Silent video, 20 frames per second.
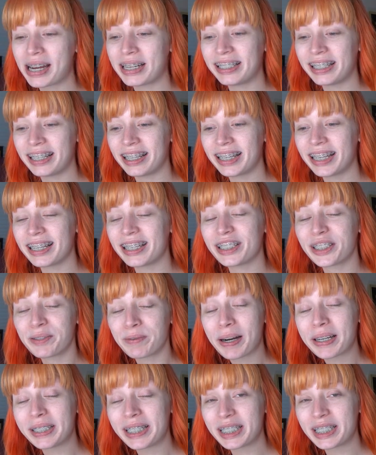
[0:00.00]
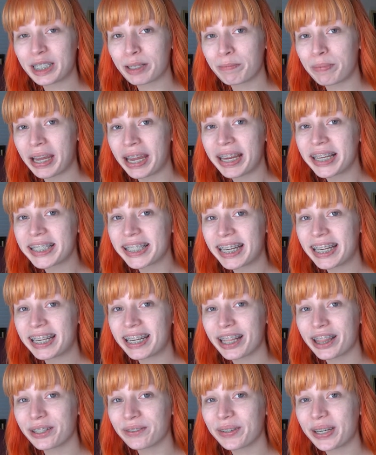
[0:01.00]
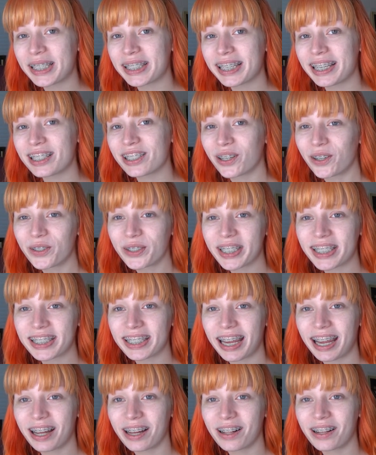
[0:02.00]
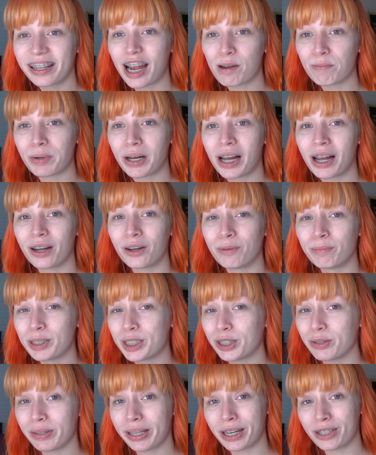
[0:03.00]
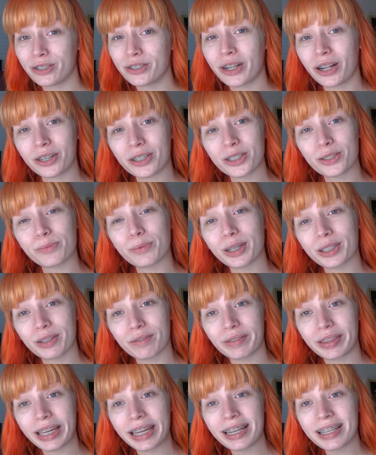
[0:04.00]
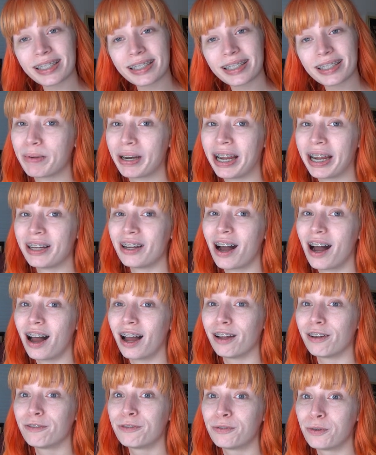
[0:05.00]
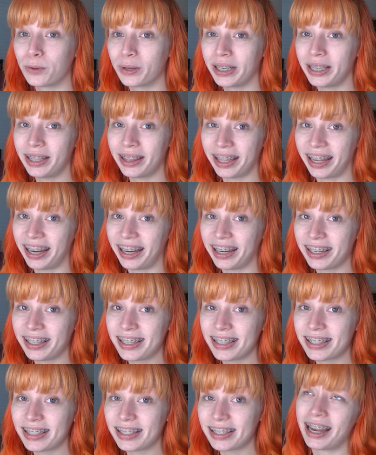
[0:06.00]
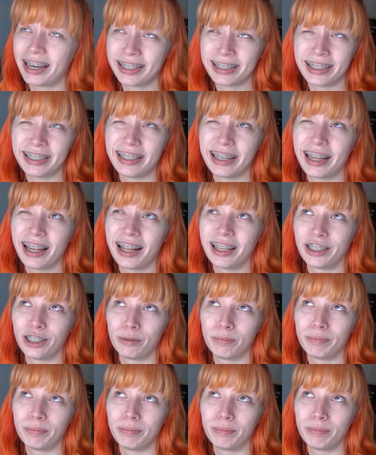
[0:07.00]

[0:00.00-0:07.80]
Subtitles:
I did participate in the recent Ulta sale. I bought almost $300 worth of things, but I got 40 things. I did get a